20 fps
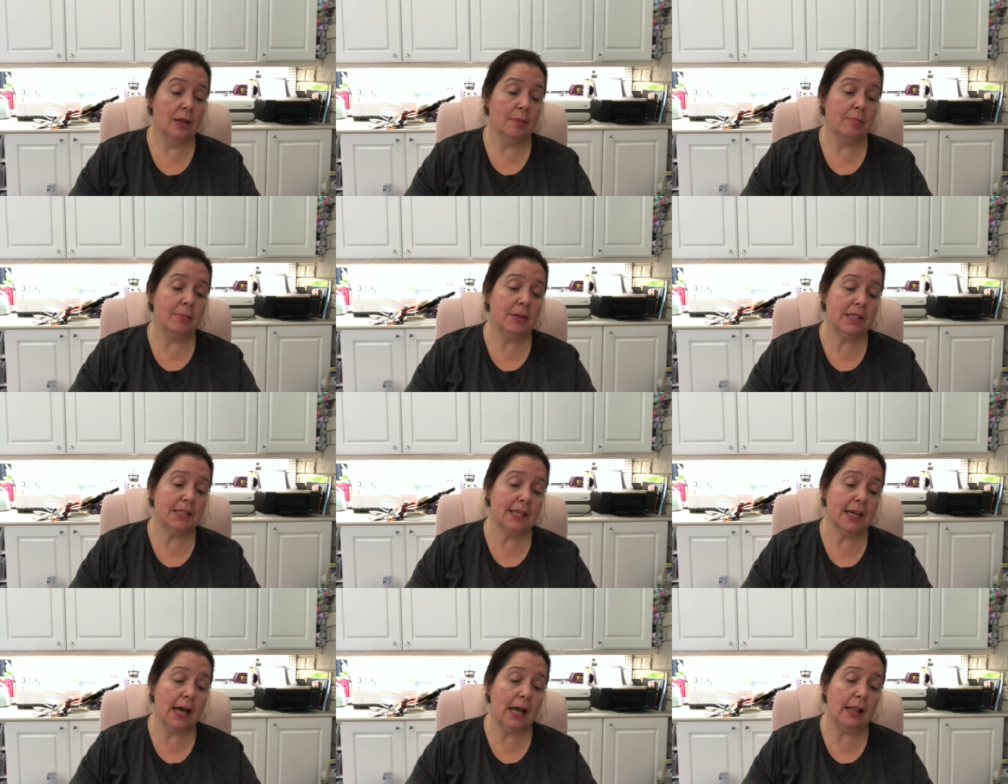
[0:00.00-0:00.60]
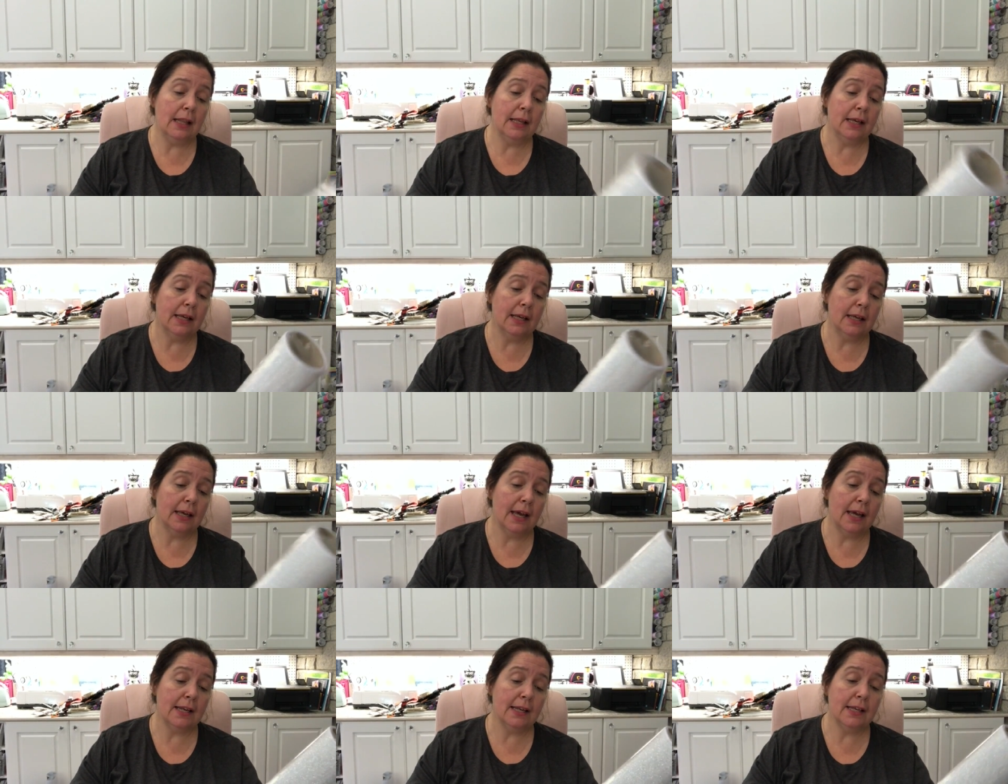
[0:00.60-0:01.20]

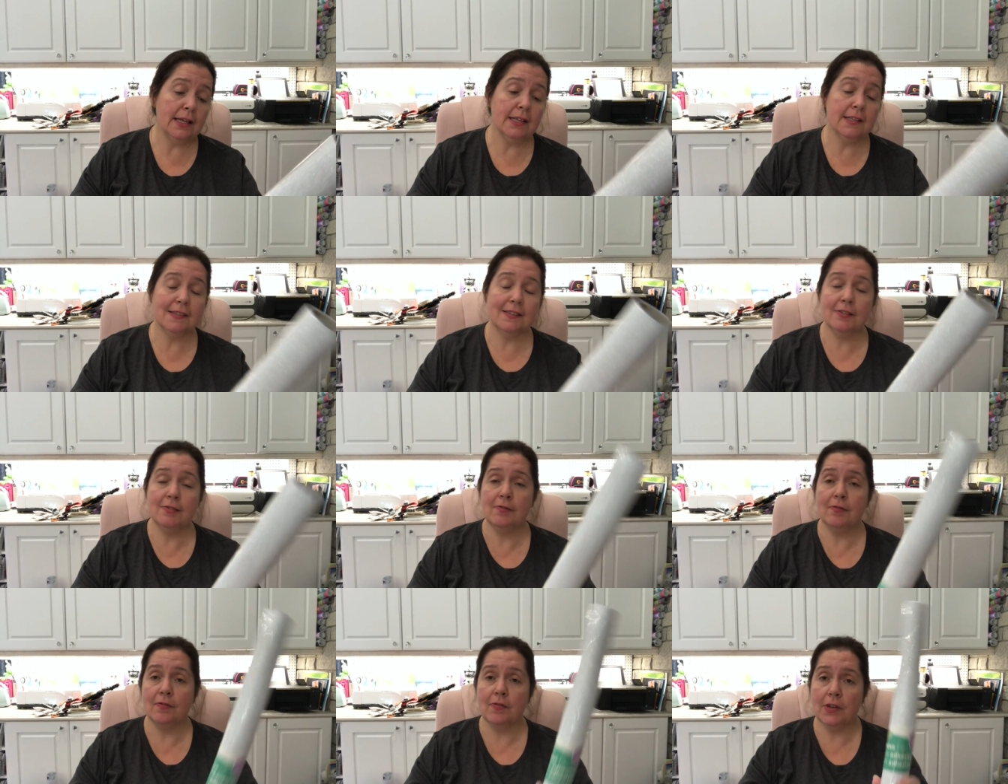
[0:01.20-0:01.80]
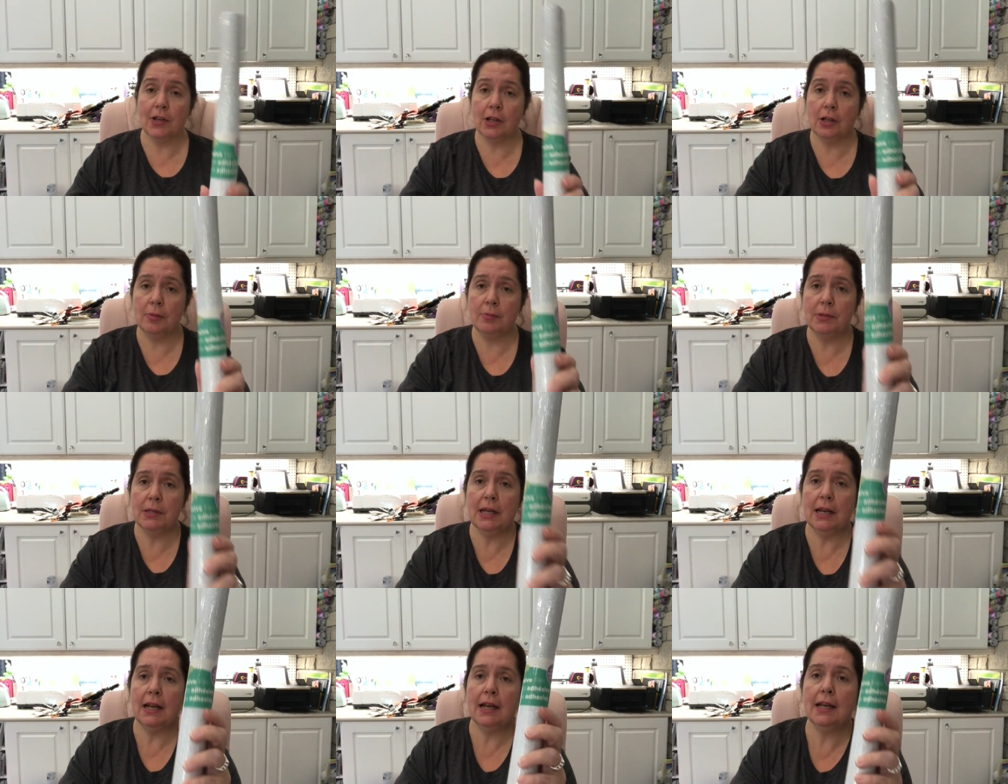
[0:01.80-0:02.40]
metallic adhesive
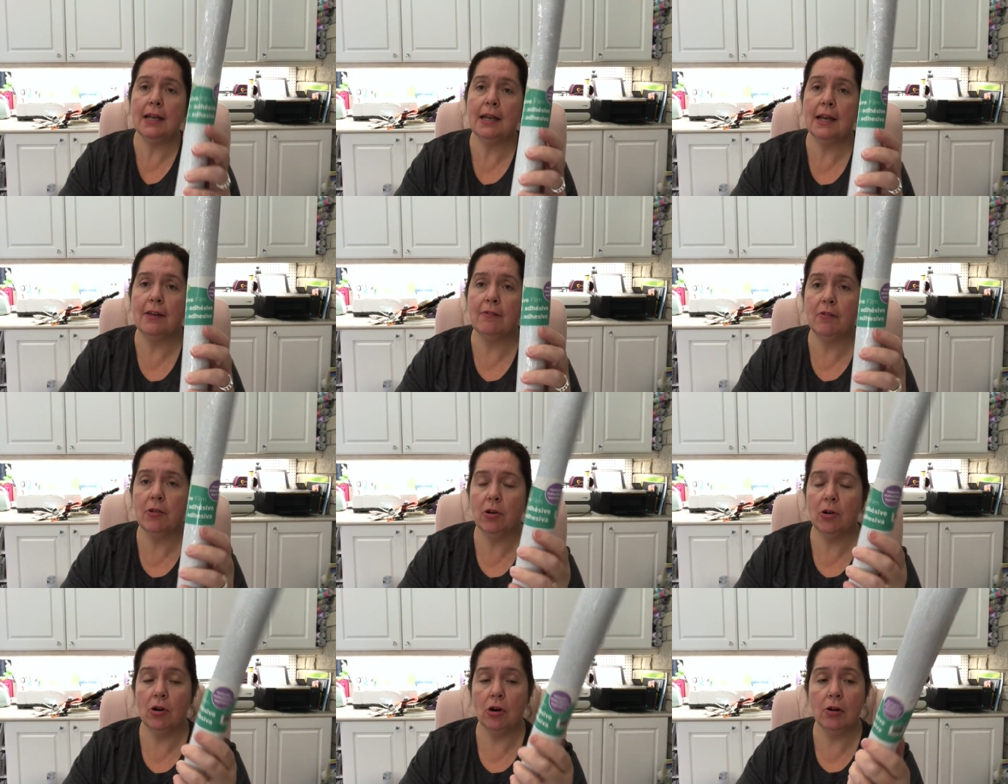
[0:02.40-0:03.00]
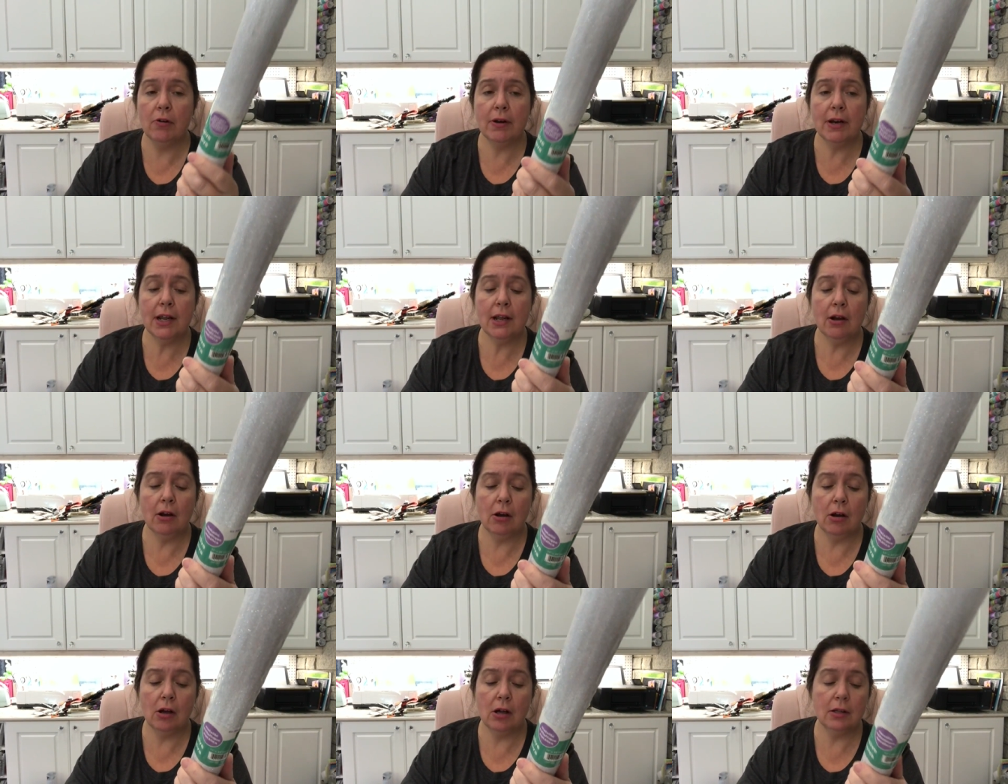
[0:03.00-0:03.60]
film that I have already
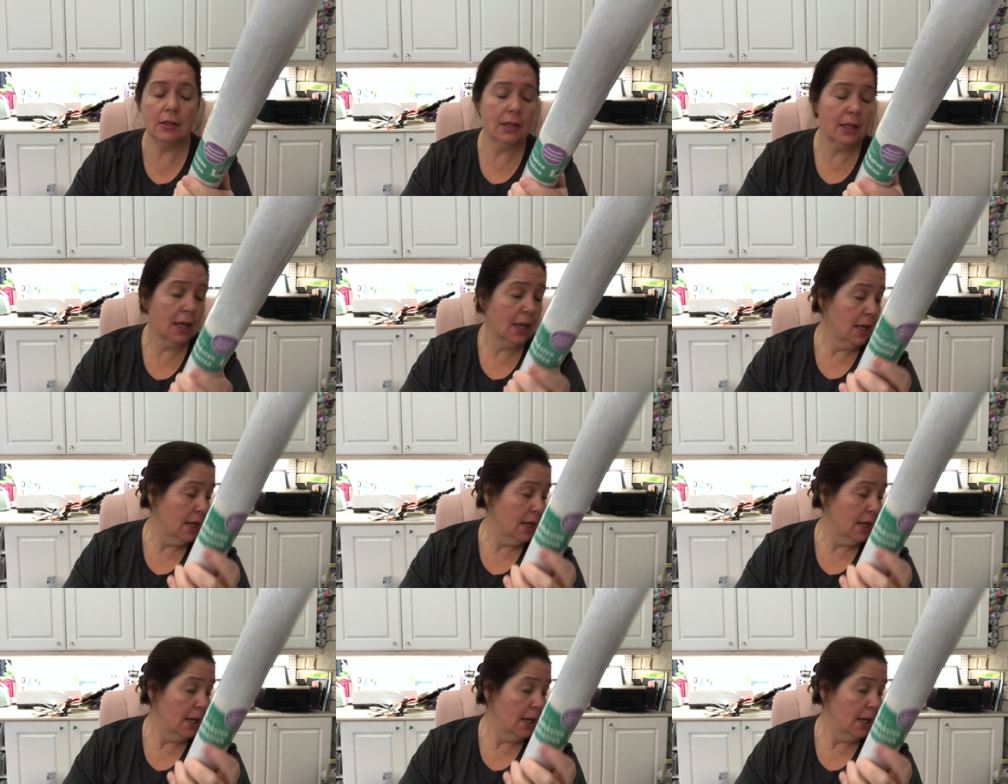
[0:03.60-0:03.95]
hauled.